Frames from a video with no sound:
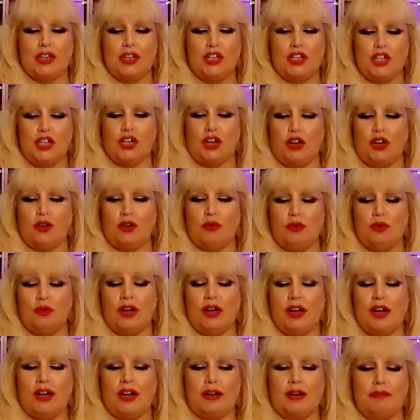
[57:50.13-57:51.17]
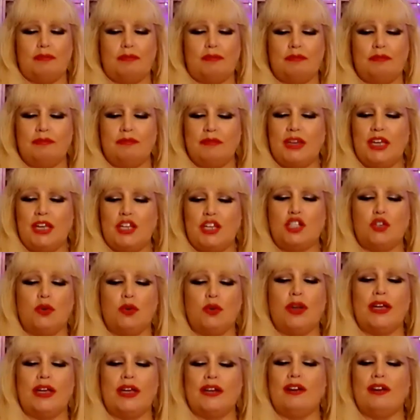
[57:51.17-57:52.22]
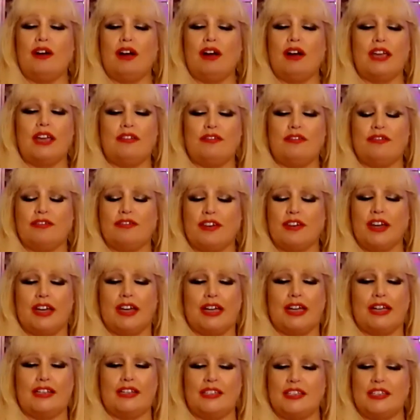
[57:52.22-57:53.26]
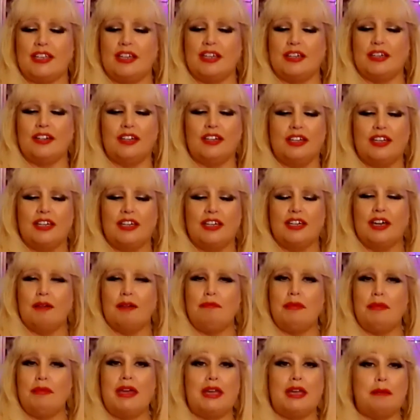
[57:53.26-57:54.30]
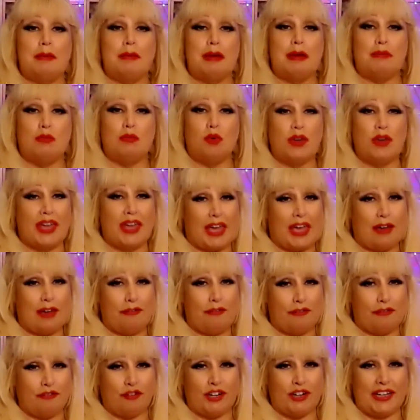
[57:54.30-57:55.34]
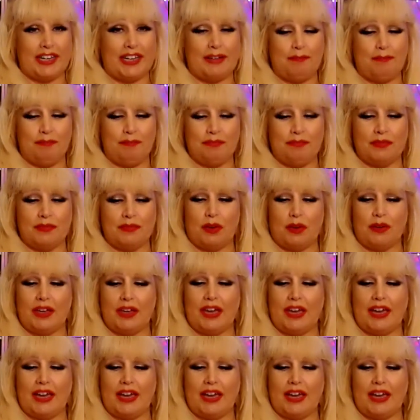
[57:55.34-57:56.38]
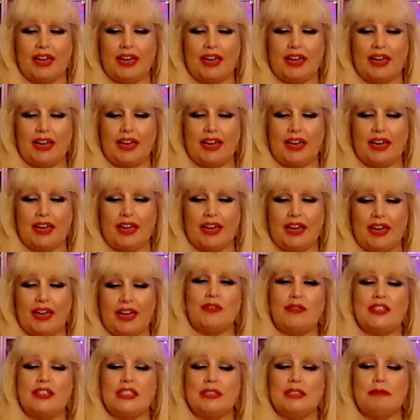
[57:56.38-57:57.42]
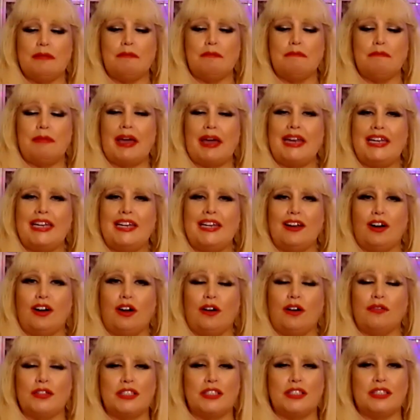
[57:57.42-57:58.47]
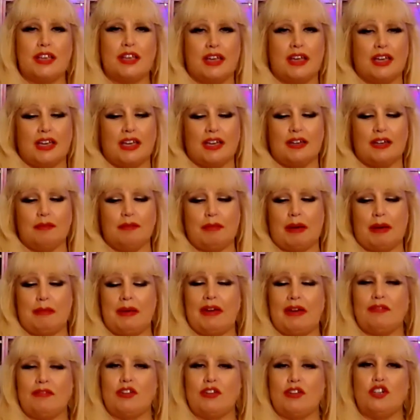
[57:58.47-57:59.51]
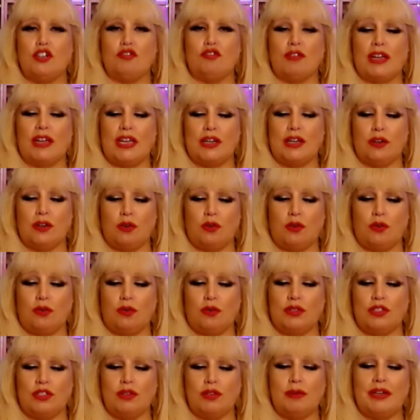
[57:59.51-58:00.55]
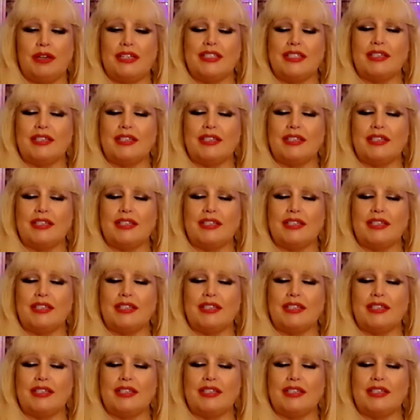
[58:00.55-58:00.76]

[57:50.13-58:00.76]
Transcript: you know, enjoying life and being a bit more carefree, okay? You know, having some belly laughs, maybe having a drink or doing